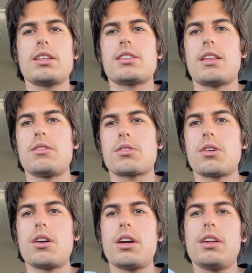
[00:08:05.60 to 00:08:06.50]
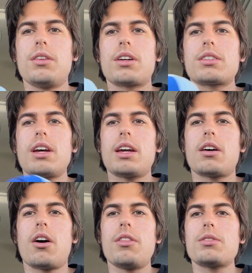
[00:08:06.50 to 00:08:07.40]
inside the store and it looked like
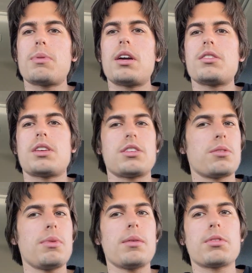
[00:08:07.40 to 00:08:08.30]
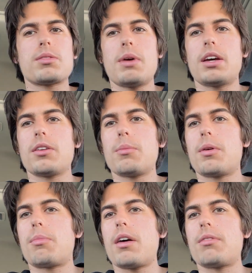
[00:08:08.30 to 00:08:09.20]
all these pairs, I should be able to make a little bit
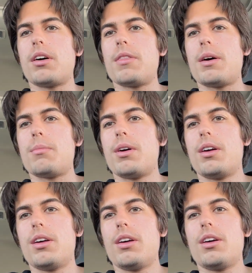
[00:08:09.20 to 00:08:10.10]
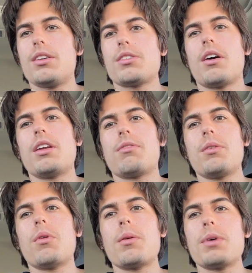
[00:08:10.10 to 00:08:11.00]
of profit on them. So I definitely
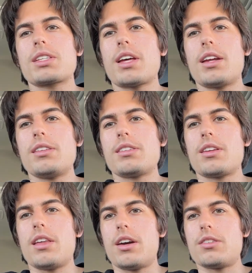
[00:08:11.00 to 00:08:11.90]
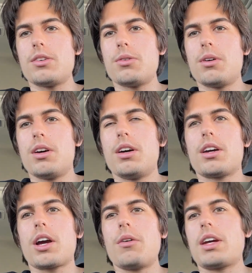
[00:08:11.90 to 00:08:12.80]
wanna mix that into there too,
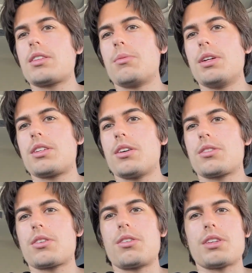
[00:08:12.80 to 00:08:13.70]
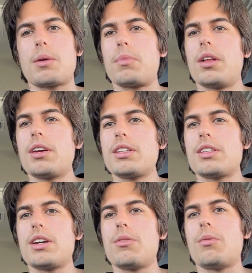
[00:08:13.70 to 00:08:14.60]
going into resale stores like
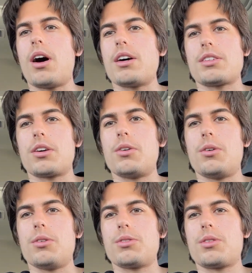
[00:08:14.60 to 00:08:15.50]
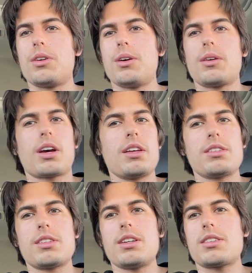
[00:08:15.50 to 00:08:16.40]
Burlington, Ross, and Kohl's,
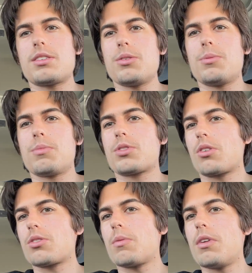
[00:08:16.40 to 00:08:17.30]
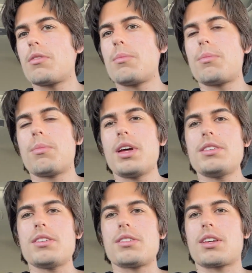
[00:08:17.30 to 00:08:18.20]
cause just to source from different
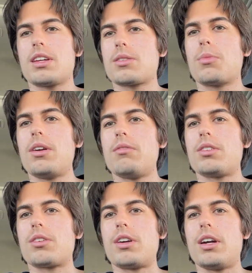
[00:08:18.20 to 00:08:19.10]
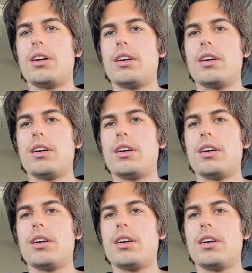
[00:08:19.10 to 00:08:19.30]
places, get some more inventory.